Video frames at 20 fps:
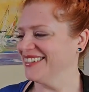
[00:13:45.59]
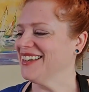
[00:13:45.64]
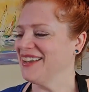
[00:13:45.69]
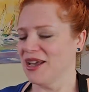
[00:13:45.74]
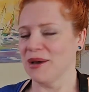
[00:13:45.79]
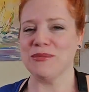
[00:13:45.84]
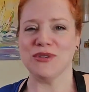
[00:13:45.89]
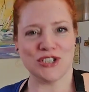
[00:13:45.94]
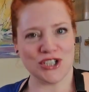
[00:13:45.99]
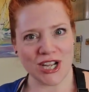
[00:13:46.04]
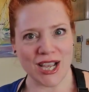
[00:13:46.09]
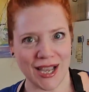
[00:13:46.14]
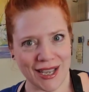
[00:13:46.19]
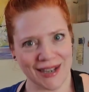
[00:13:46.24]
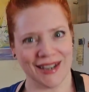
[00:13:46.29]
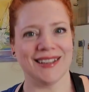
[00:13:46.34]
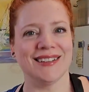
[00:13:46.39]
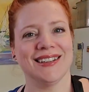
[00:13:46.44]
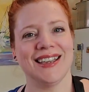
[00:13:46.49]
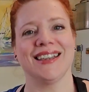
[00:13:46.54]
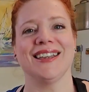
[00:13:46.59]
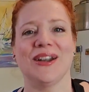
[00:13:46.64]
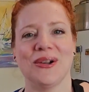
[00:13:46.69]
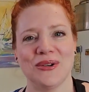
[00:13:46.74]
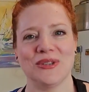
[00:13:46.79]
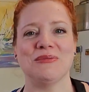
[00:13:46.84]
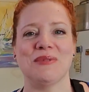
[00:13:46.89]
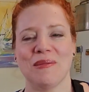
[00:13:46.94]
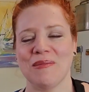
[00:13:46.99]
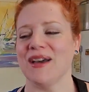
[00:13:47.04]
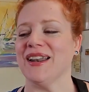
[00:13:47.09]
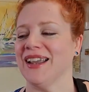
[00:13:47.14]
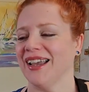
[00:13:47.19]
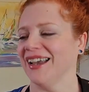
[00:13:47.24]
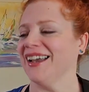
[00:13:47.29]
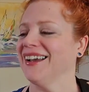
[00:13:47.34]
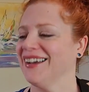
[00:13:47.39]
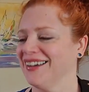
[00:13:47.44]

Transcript: I'm shaking it like it owes me money.